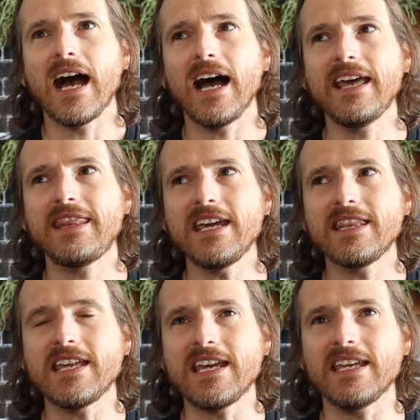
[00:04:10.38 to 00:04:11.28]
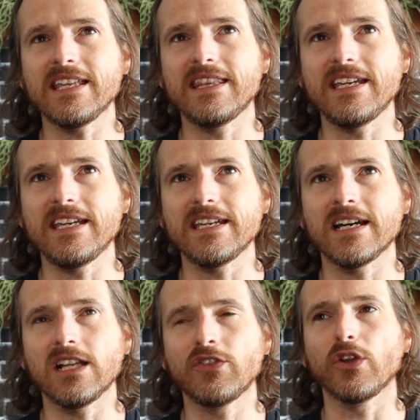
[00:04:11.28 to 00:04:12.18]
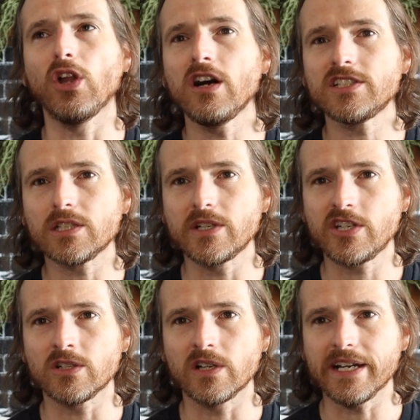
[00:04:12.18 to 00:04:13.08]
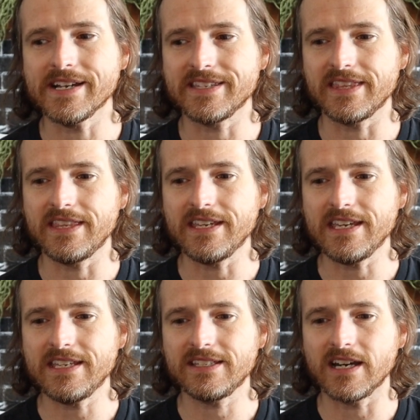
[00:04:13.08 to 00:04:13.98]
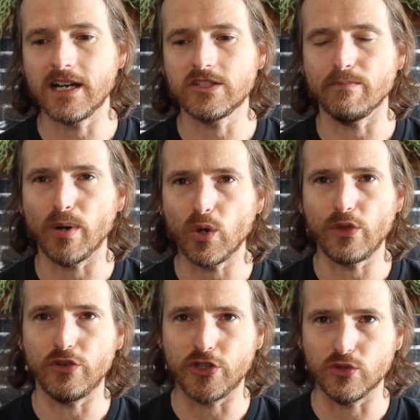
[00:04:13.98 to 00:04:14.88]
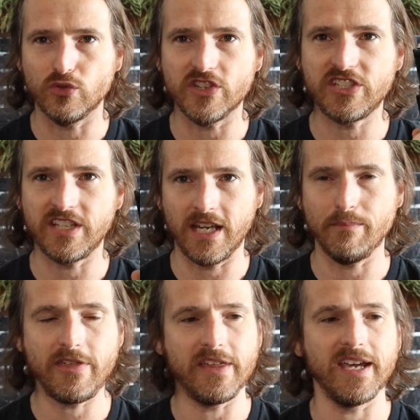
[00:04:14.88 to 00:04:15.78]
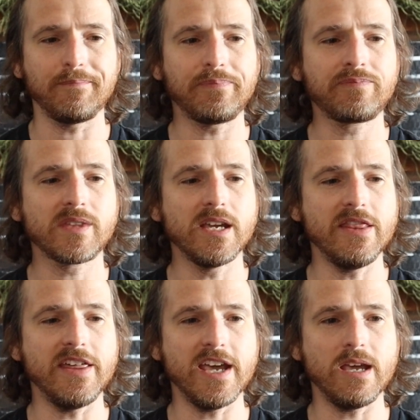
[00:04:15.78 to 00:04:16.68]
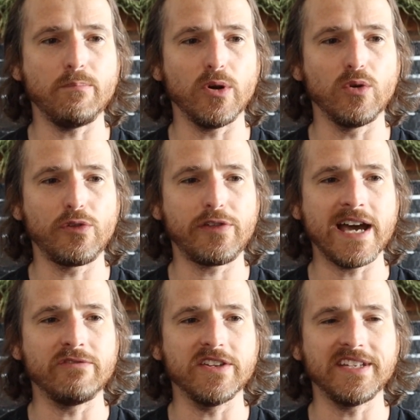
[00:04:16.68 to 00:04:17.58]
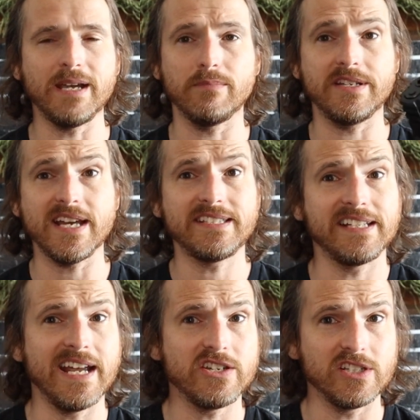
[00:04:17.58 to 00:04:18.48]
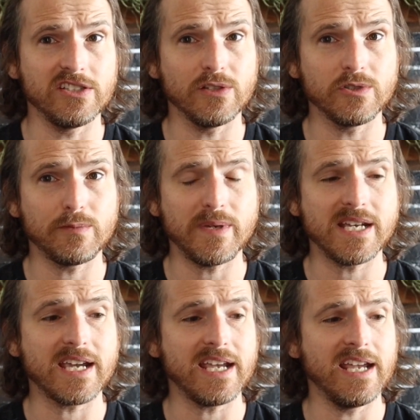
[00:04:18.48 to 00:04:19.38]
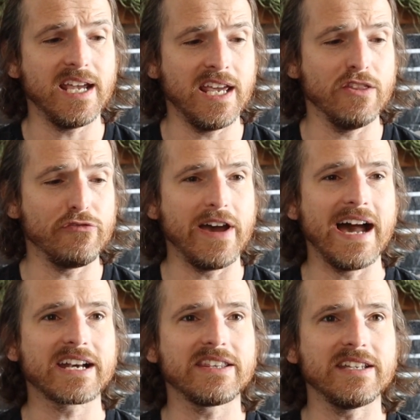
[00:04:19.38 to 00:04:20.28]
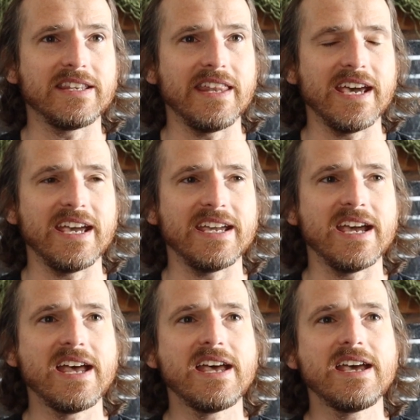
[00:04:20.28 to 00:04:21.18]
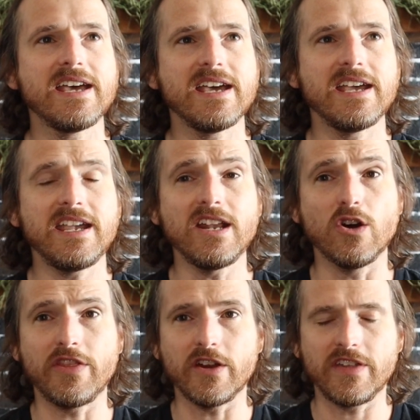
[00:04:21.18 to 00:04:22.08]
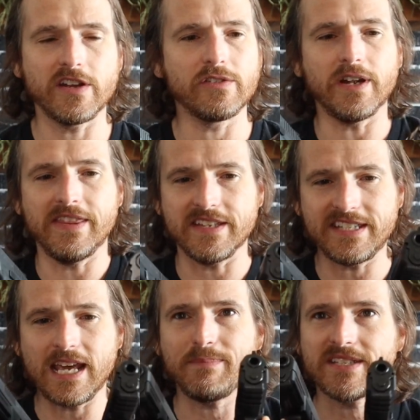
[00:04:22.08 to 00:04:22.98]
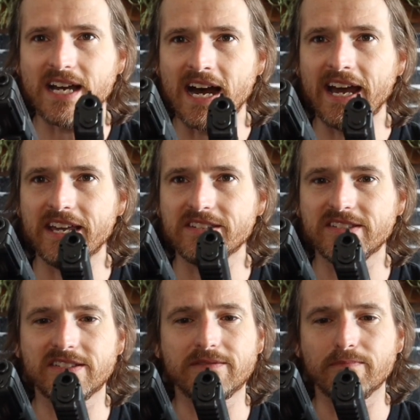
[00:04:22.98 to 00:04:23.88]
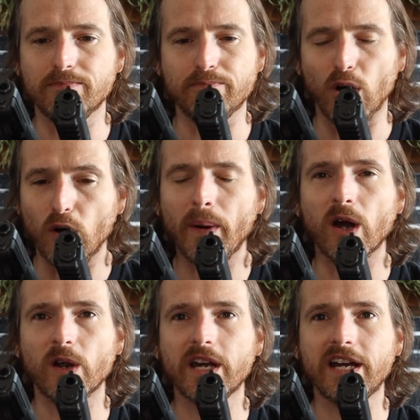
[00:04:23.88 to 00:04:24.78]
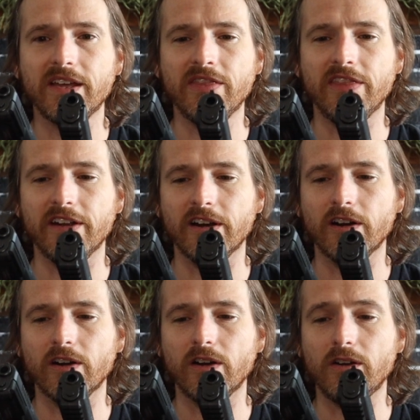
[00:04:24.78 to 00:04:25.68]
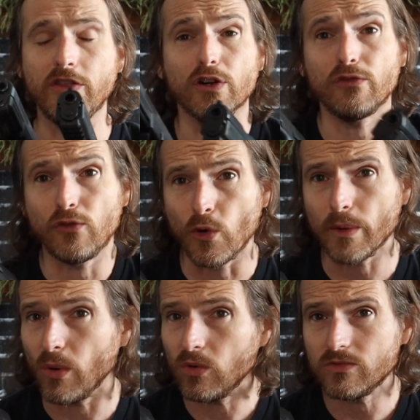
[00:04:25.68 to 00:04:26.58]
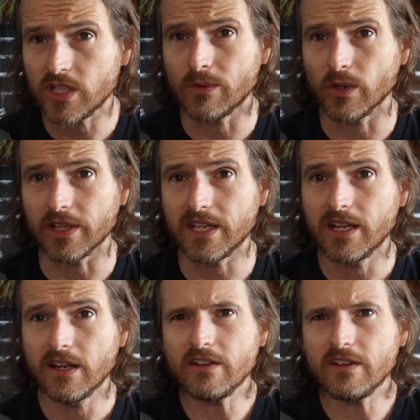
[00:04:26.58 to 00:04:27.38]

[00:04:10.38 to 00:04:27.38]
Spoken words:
I think the long story short is these guns both do the same thing. They both have the same destination, so to speak, in the fact that they're in the same size ballpark. They're affordable generally.